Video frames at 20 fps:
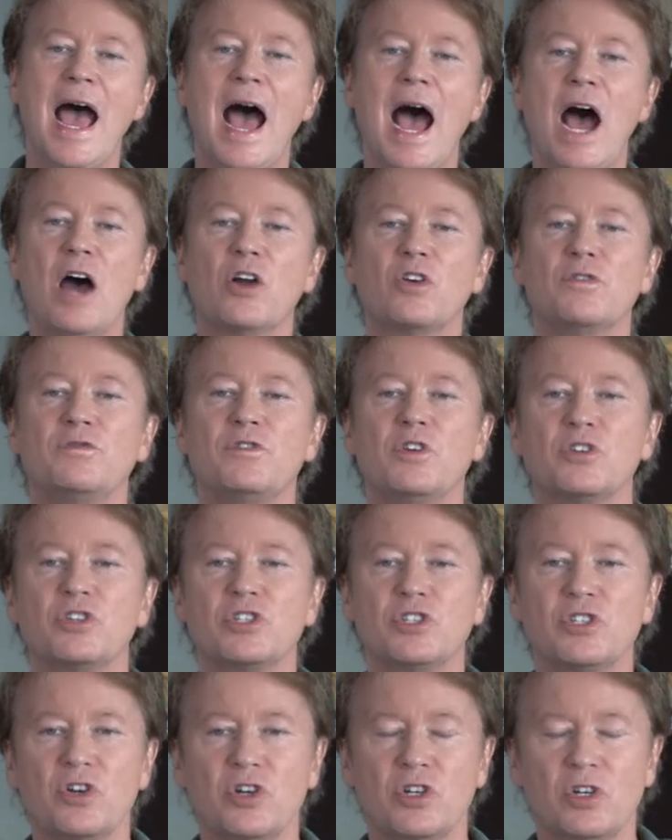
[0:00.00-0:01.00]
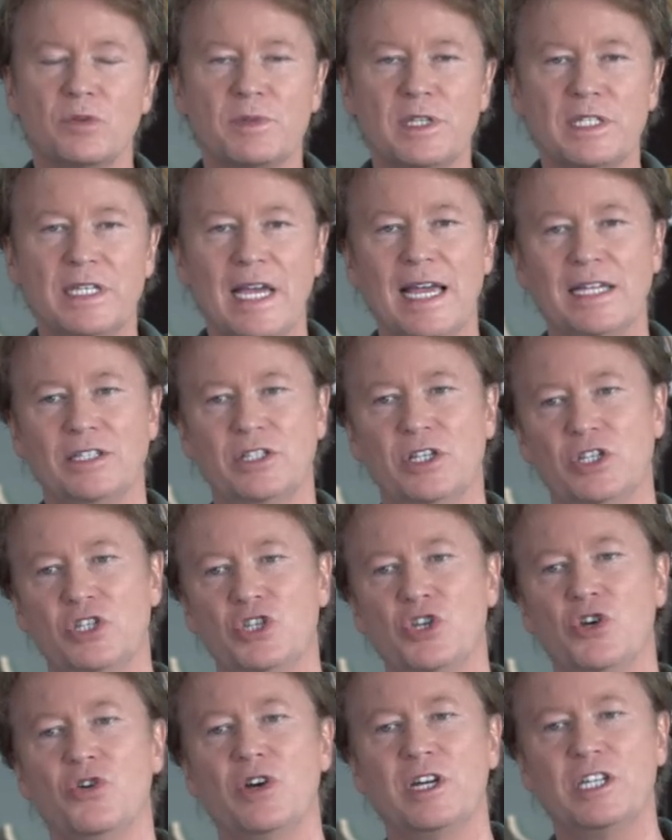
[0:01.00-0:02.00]
out of your
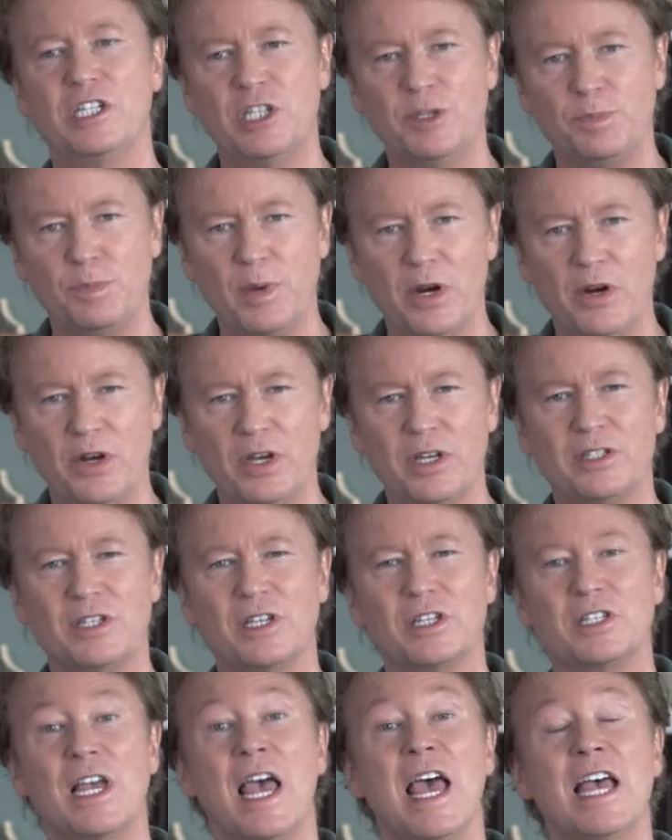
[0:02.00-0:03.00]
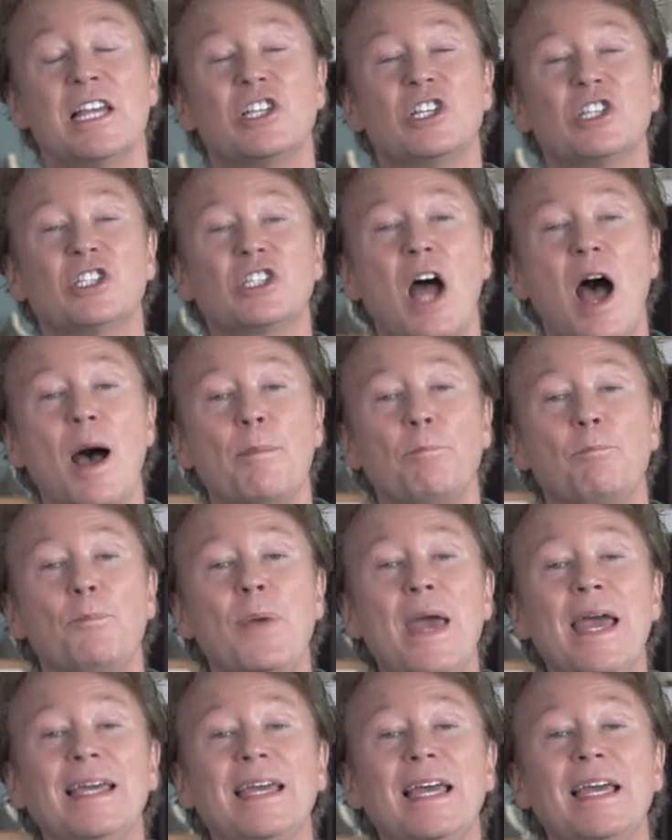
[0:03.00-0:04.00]
circumstances, your experiences. Stop
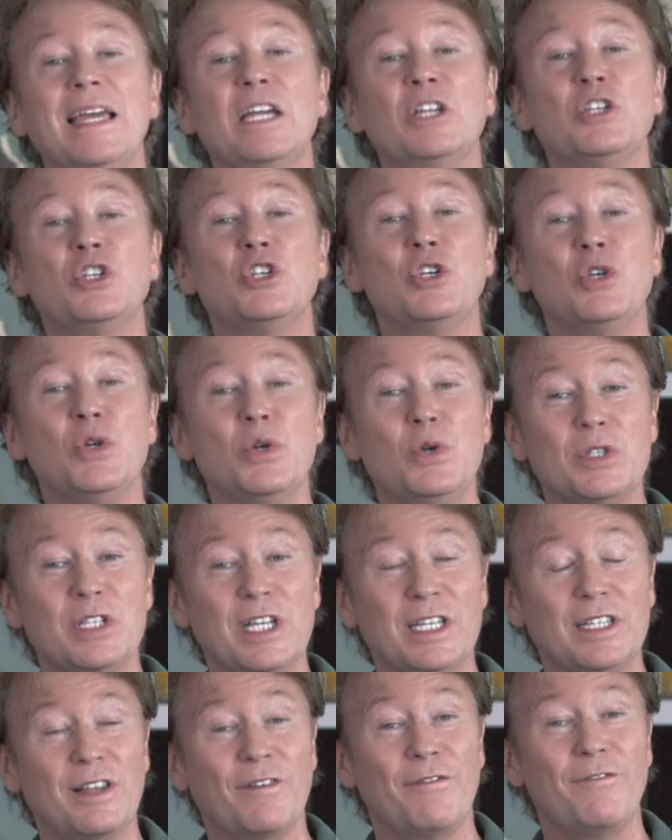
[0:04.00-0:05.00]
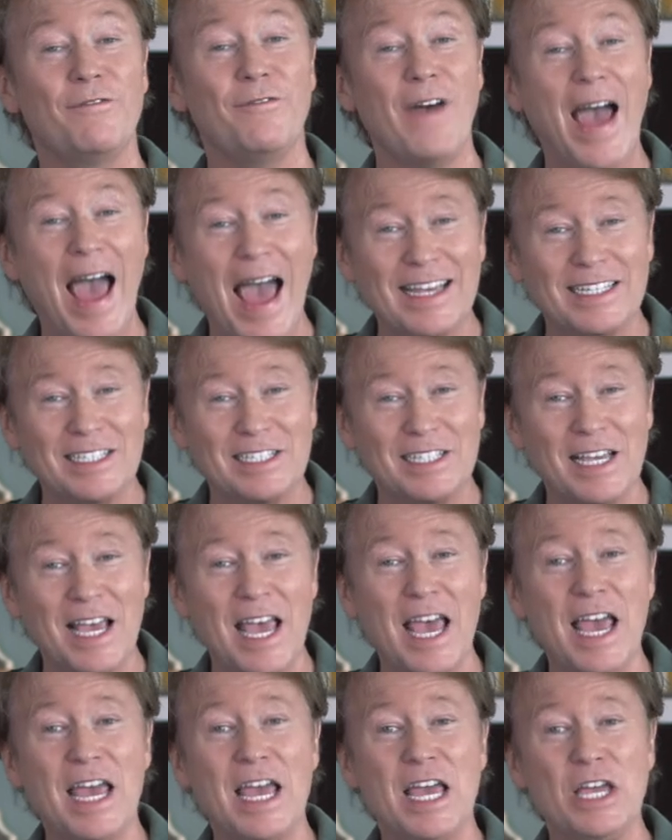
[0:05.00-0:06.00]
picking and choosing the facts
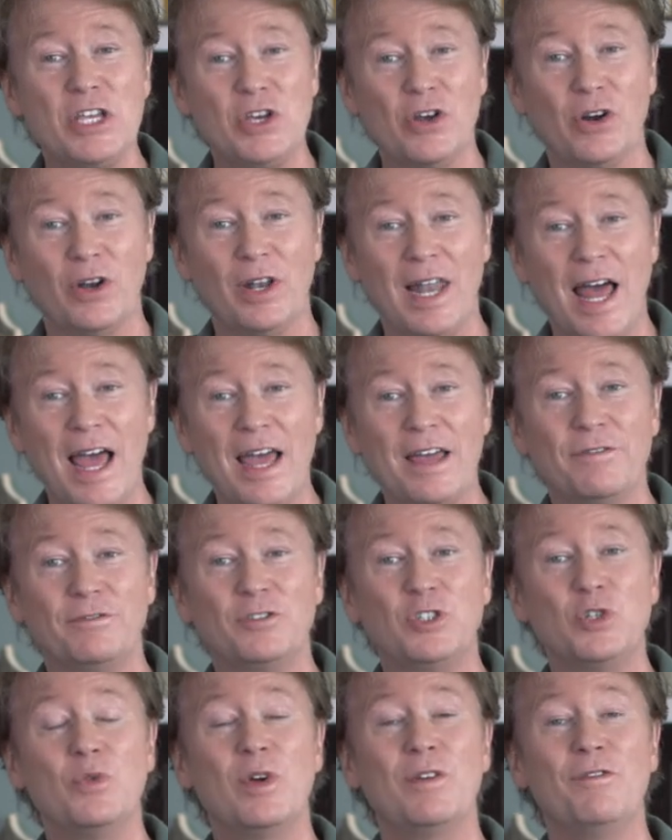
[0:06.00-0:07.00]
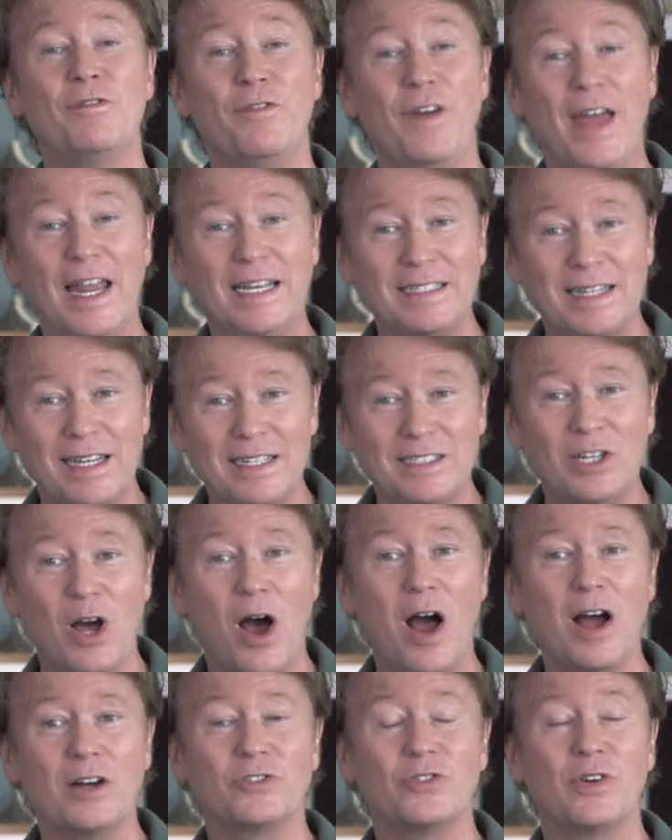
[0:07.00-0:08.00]
in your life to invent a
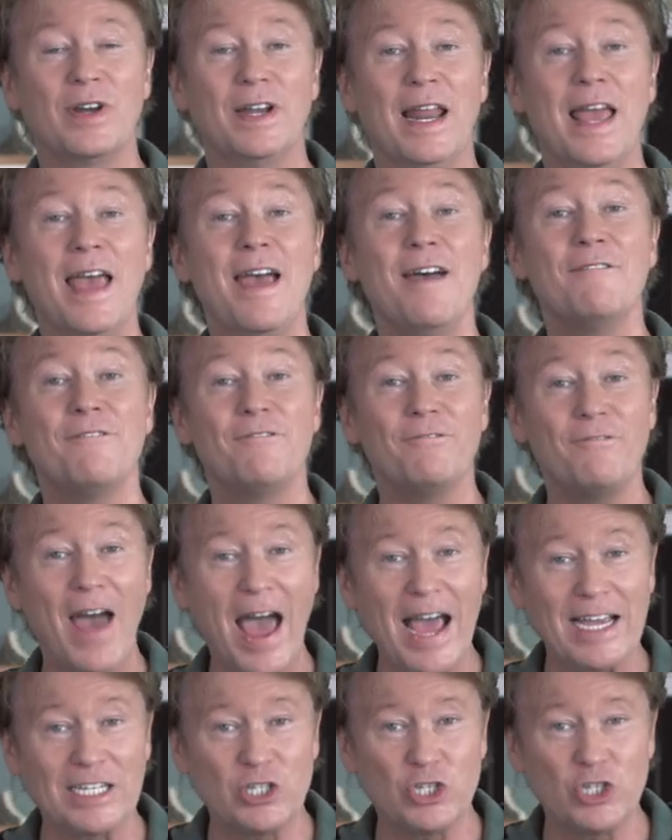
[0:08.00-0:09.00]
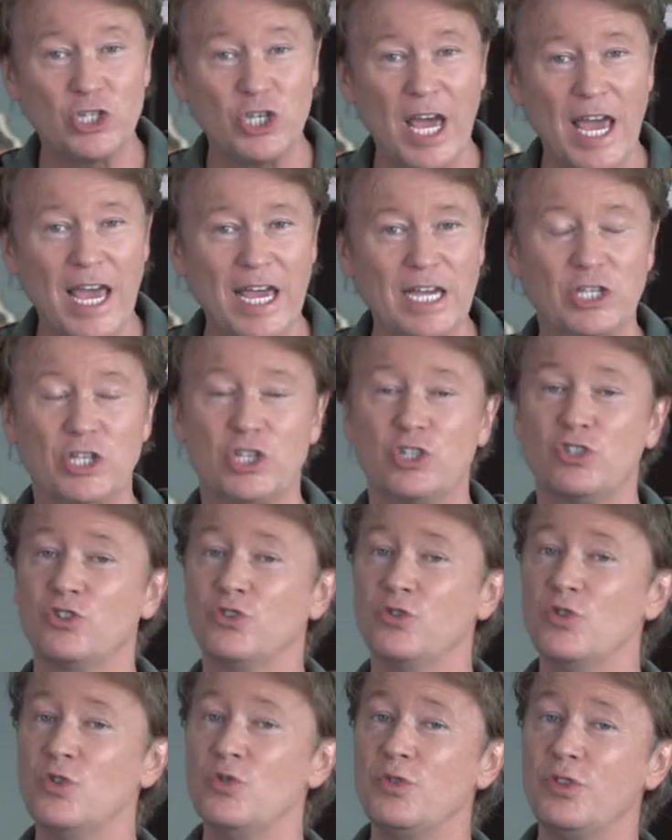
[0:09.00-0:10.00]
doctrine. Facts change.
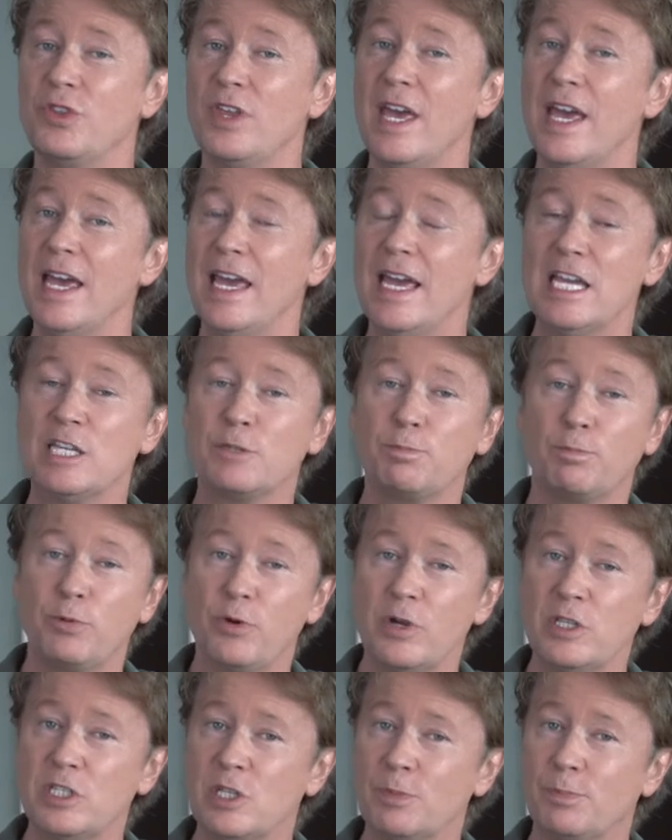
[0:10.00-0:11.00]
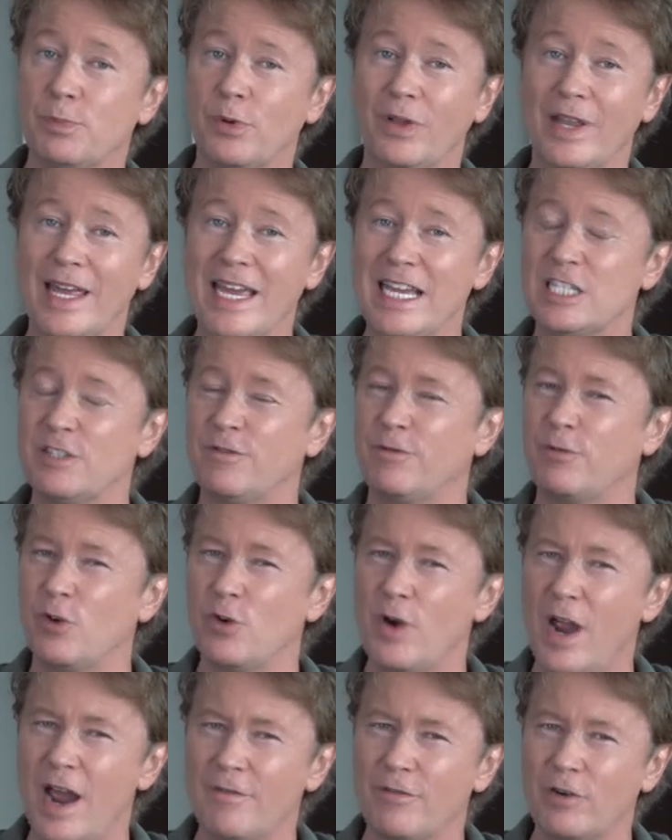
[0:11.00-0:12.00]
Truth is principle. It's
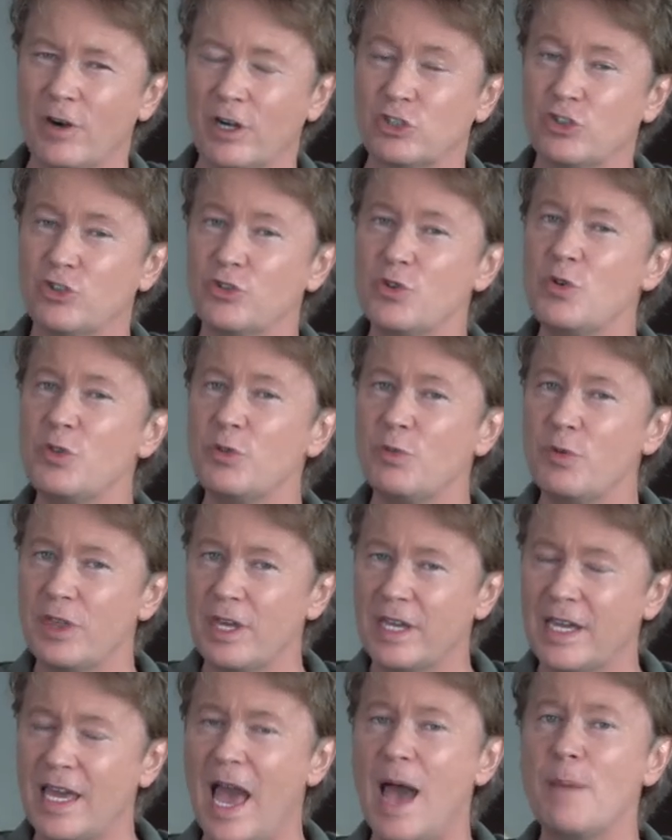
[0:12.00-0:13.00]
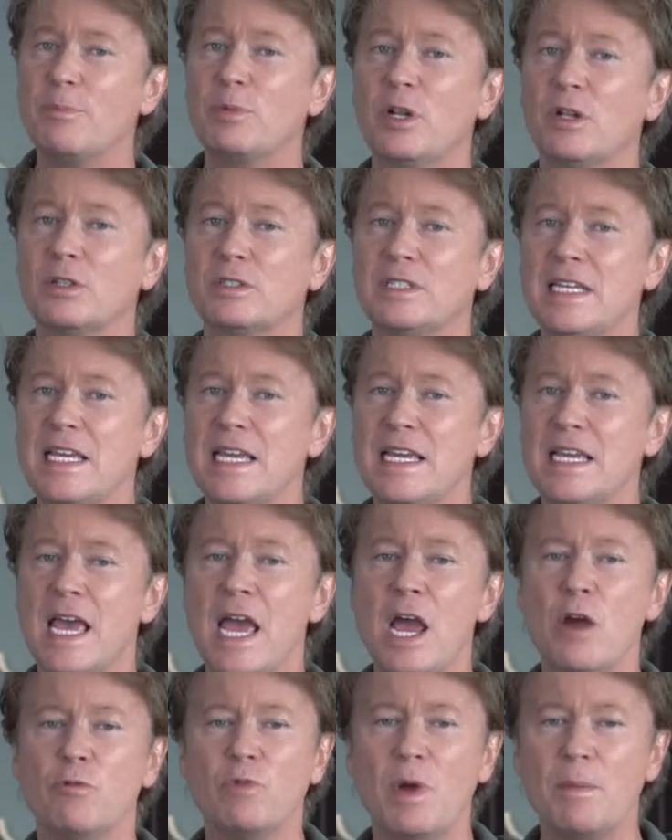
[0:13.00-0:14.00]
forever. Truth with a capital T
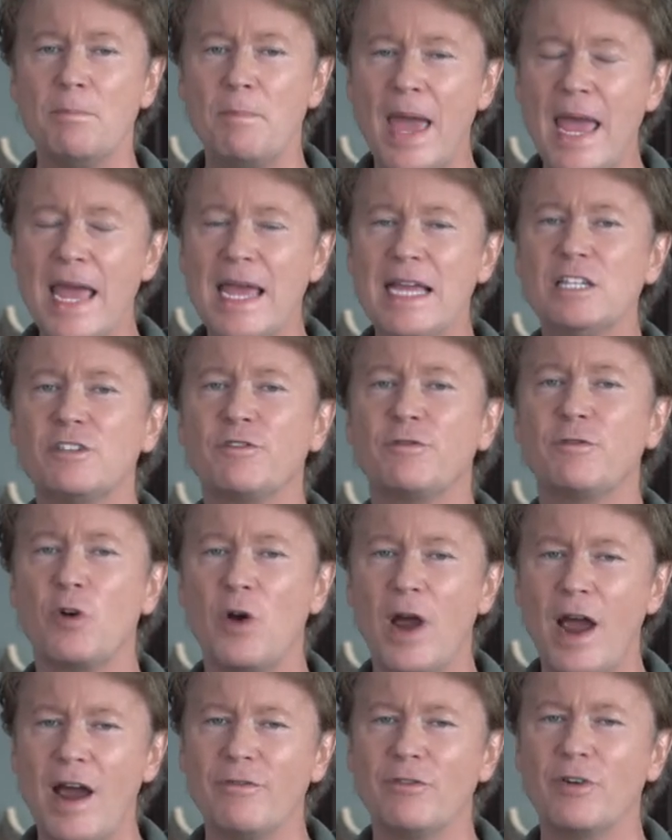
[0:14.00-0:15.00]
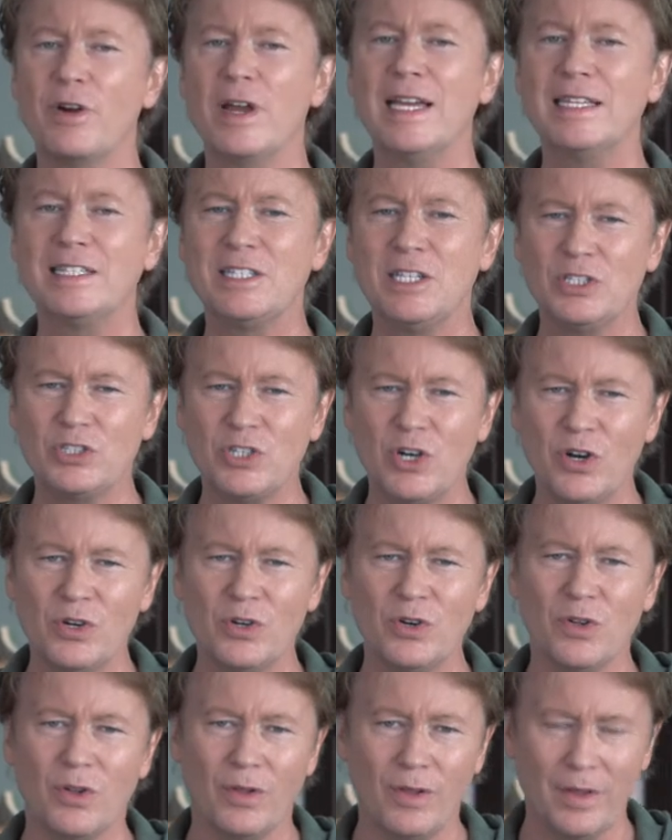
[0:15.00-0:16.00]
remains forever. It's
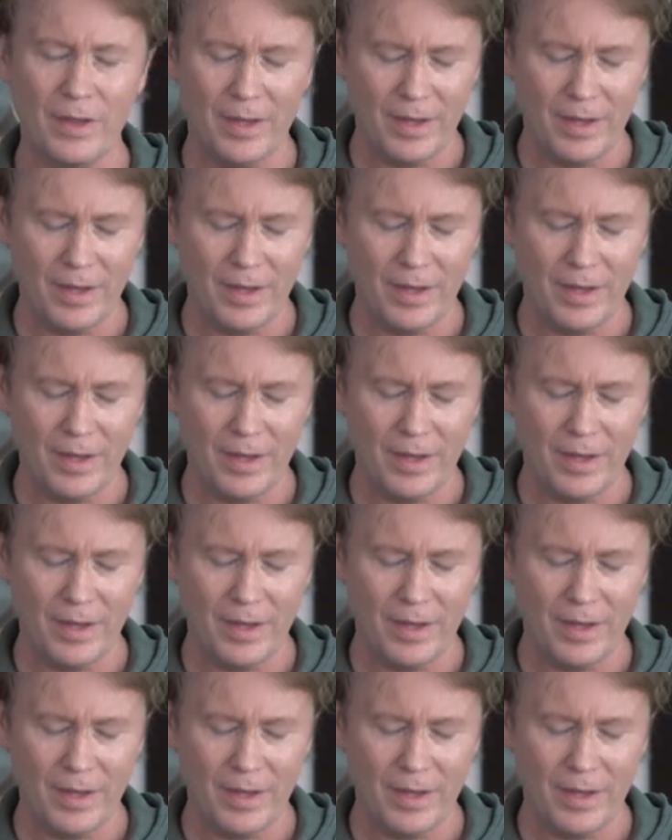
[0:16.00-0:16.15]
eternal.